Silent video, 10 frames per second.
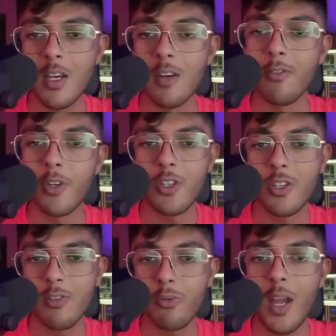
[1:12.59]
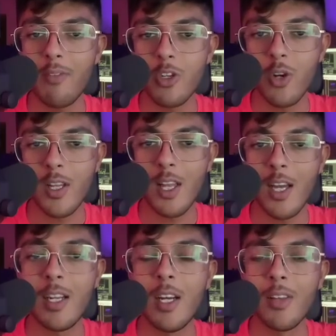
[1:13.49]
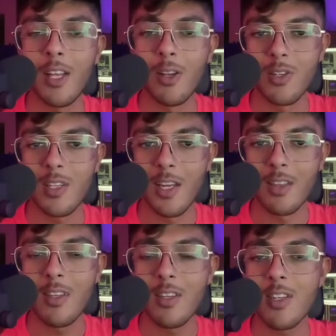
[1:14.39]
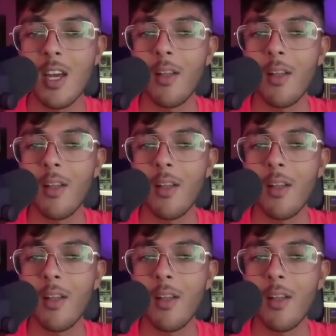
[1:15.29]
versus if we have a trend line that looks like this,